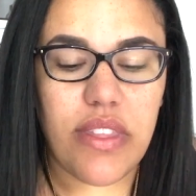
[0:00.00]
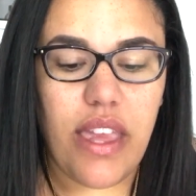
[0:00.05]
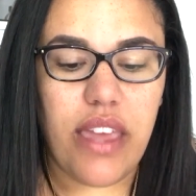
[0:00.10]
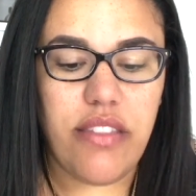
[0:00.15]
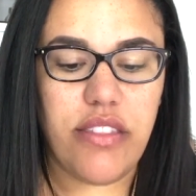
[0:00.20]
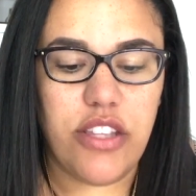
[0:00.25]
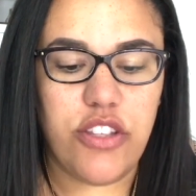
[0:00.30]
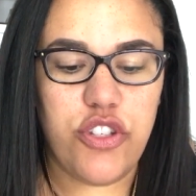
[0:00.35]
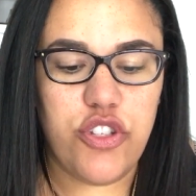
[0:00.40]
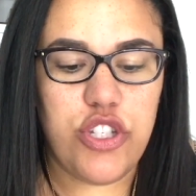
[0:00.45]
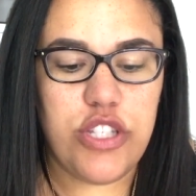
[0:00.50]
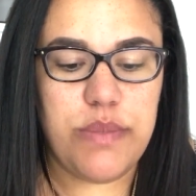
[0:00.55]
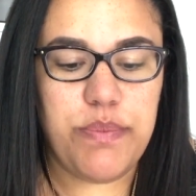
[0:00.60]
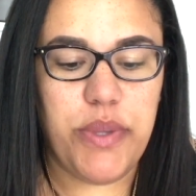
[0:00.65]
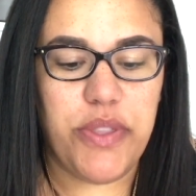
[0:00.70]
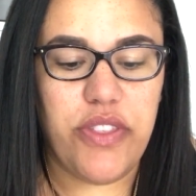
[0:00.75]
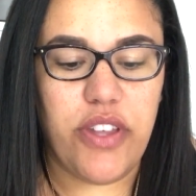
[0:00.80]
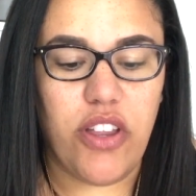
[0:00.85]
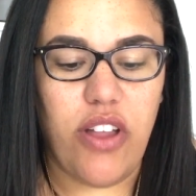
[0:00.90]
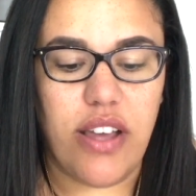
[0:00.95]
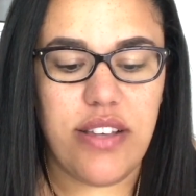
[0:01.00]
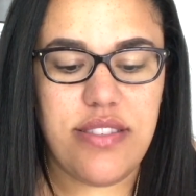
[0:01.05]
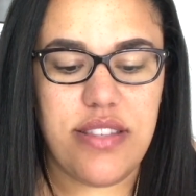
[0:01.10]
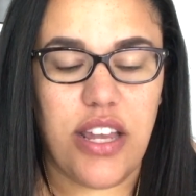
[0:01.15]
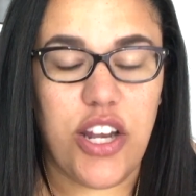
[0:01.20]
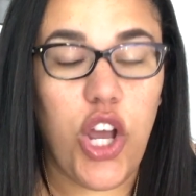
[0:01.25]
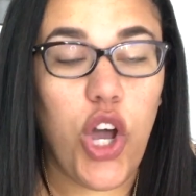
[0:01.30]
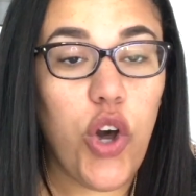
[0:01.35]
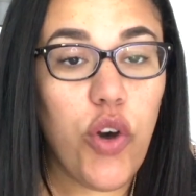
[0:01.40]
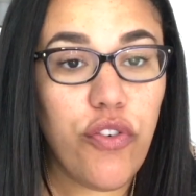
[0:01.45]
And then you just put the gloss
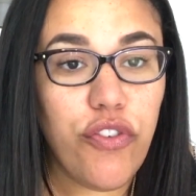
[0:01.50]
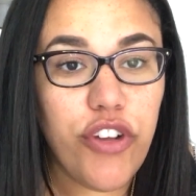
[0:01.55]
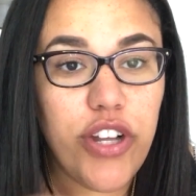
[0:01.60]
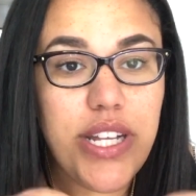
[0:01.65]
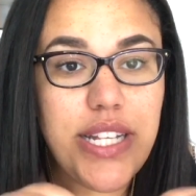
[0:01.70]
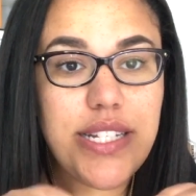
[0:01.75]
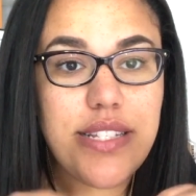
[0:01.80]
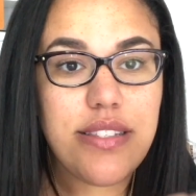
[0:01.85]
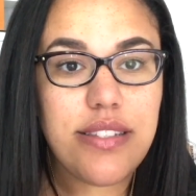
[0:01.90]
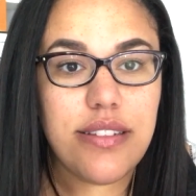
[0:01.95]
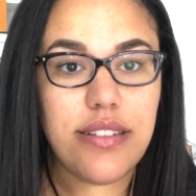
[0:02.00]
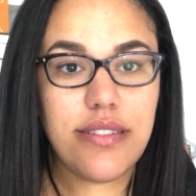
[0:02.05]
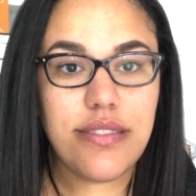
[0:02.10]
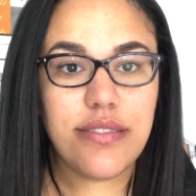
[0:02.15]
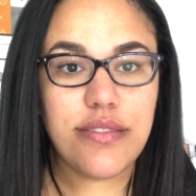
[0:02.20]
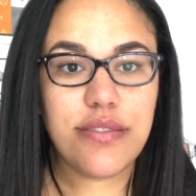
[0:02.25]
on over it.